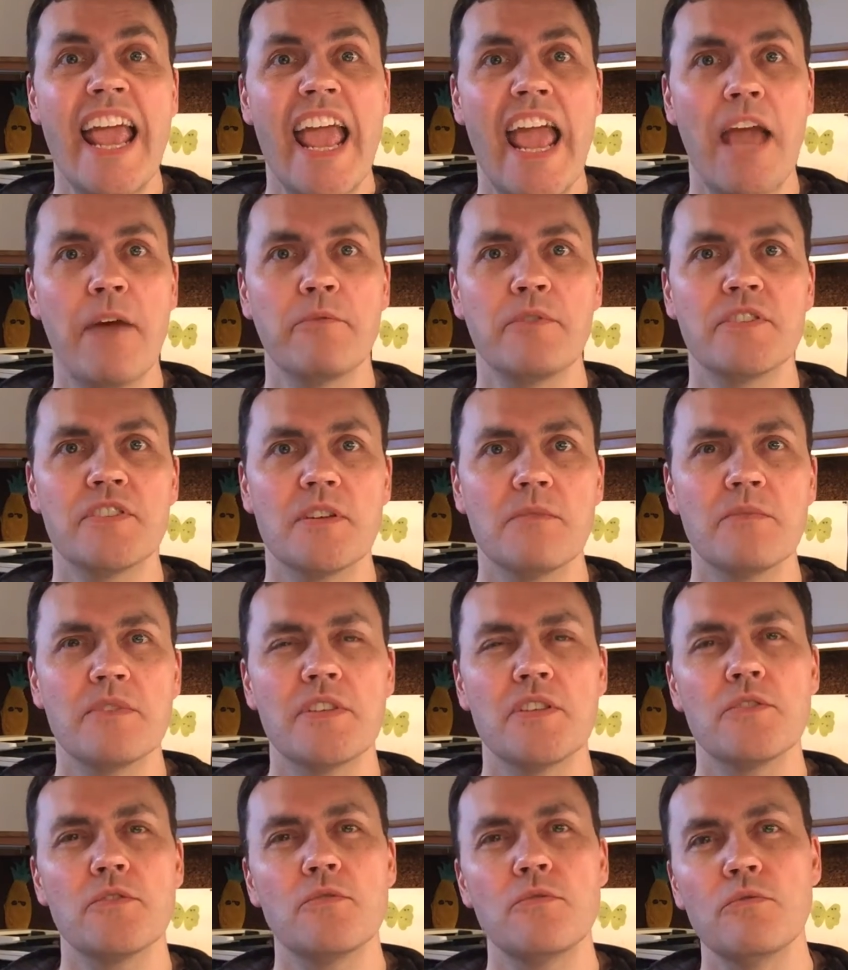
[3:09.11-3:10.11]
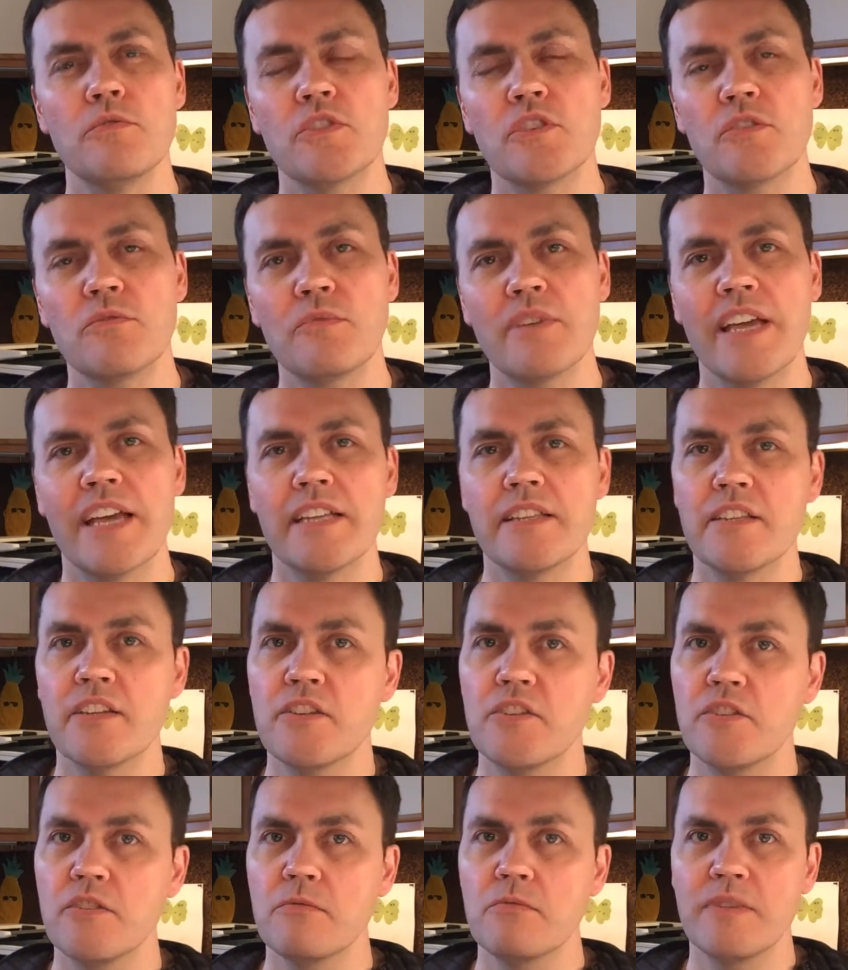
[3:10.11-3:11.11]
And when someone says, ooh, should we add
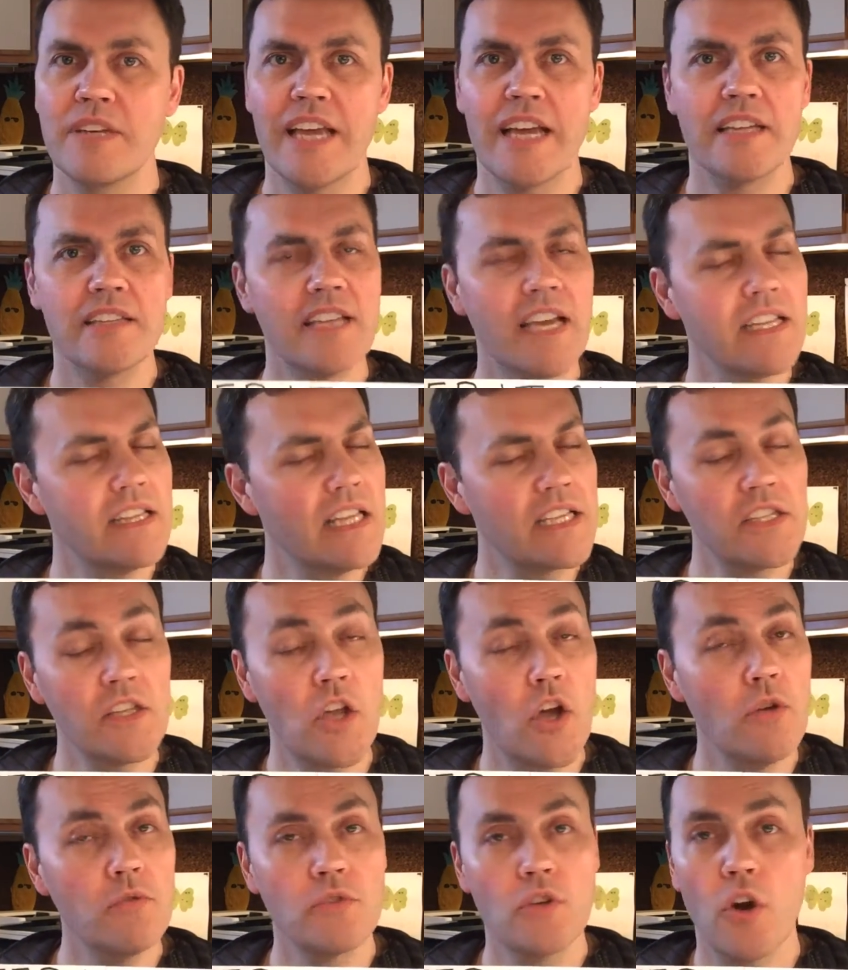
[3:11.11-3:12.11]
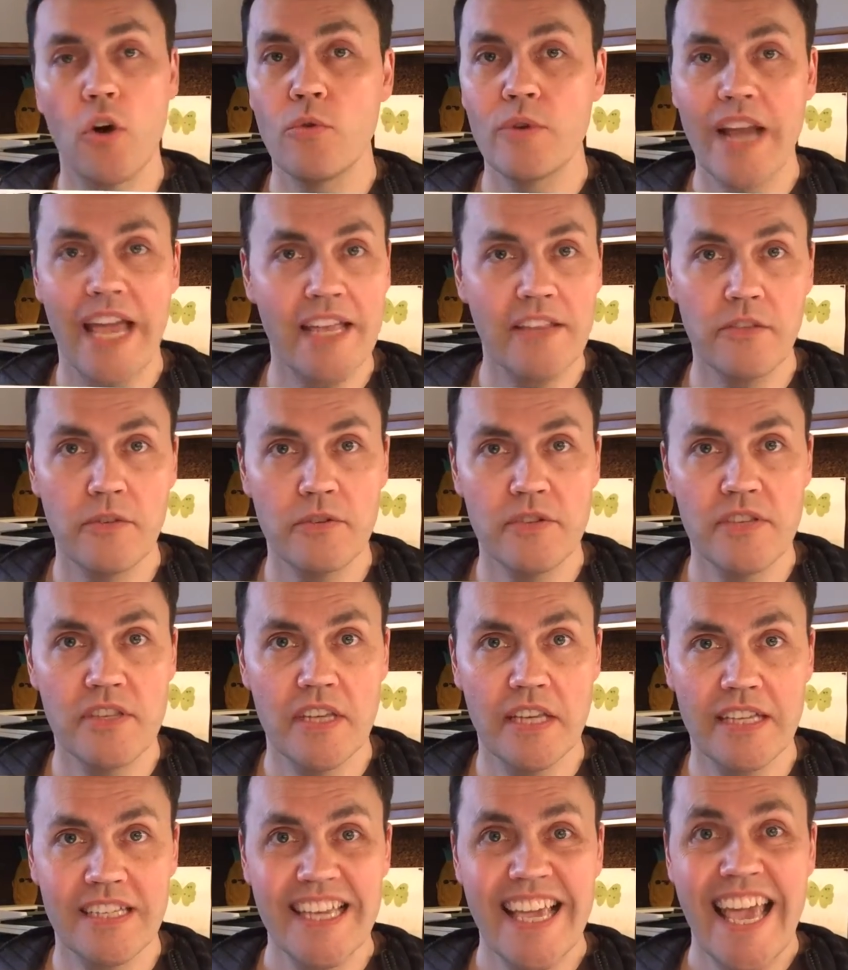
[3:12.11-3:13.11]
this? Should we add that? Like, no, don't add those
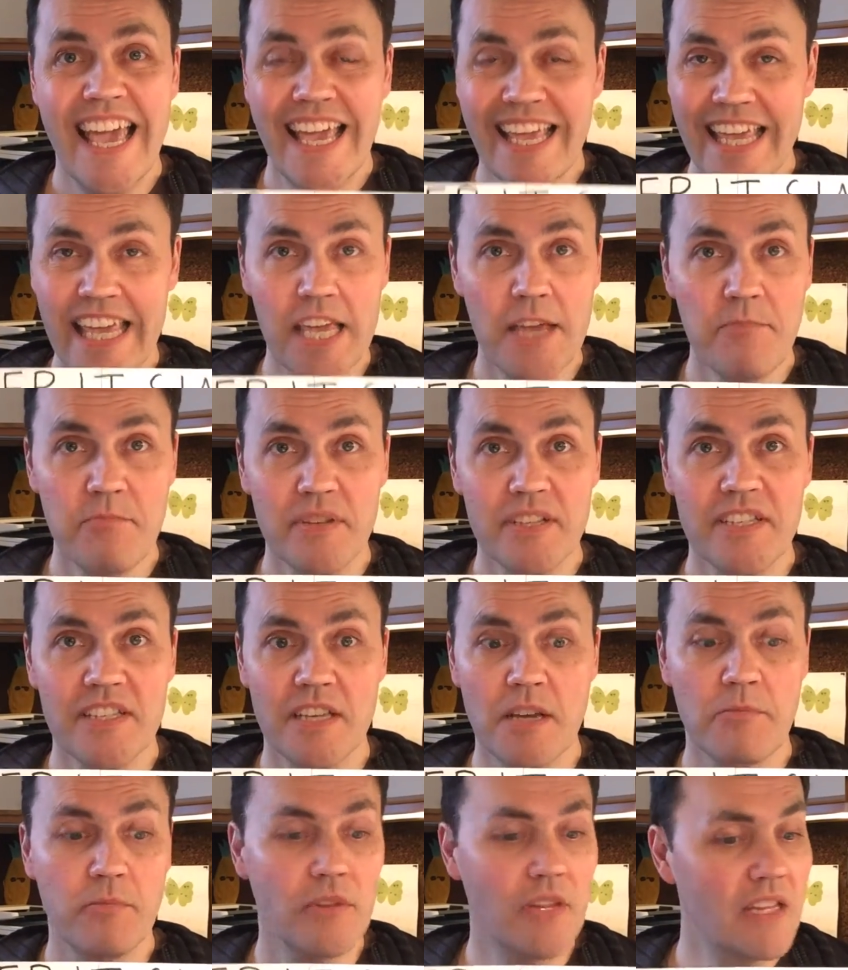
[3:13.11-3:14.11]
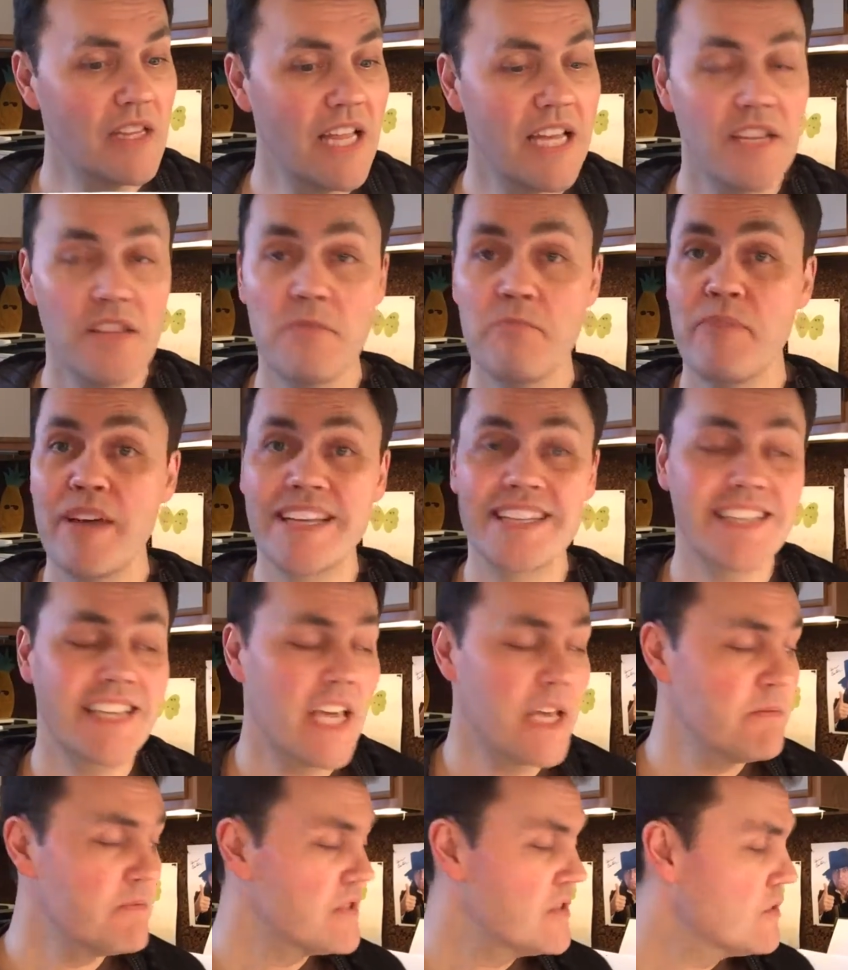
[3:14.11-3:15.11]
things. Keep it simple. A lot of the best
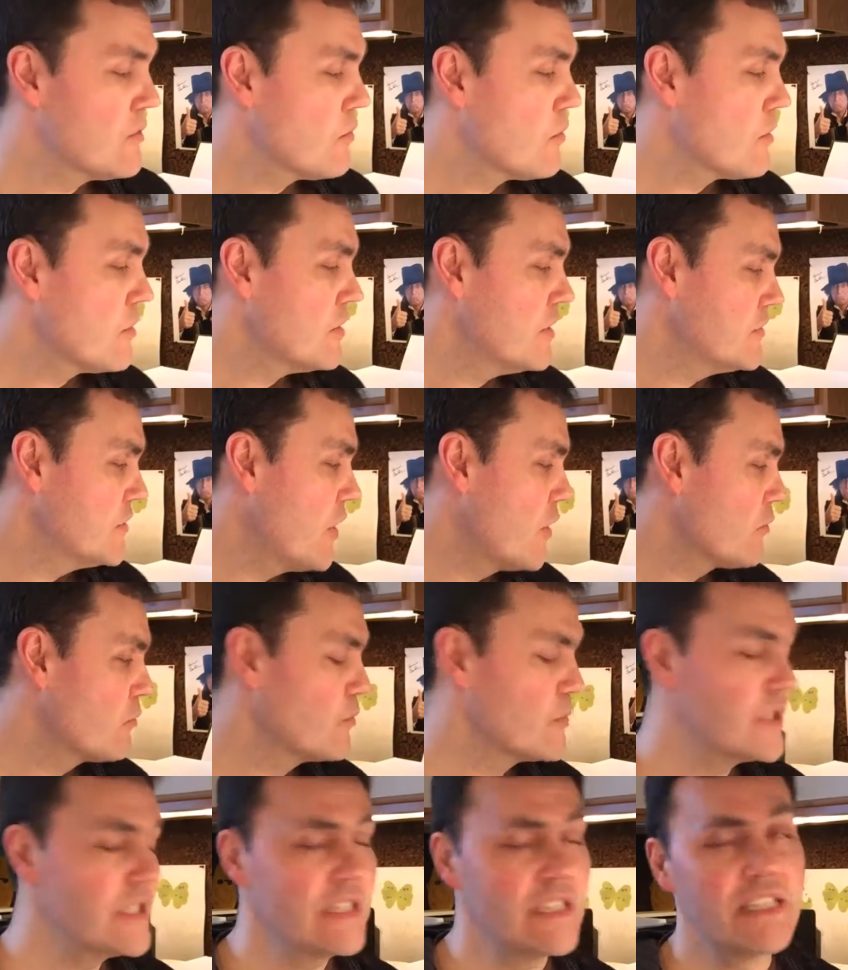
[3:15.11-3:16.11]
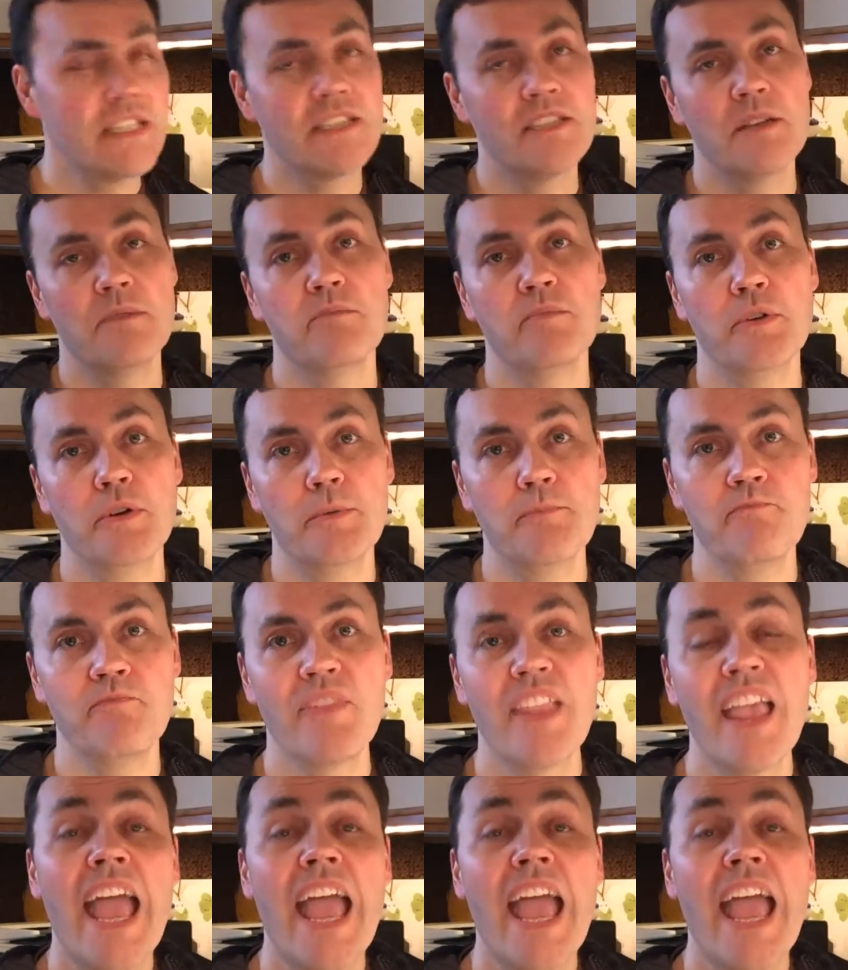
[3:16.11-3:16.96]
games in the world are really simple.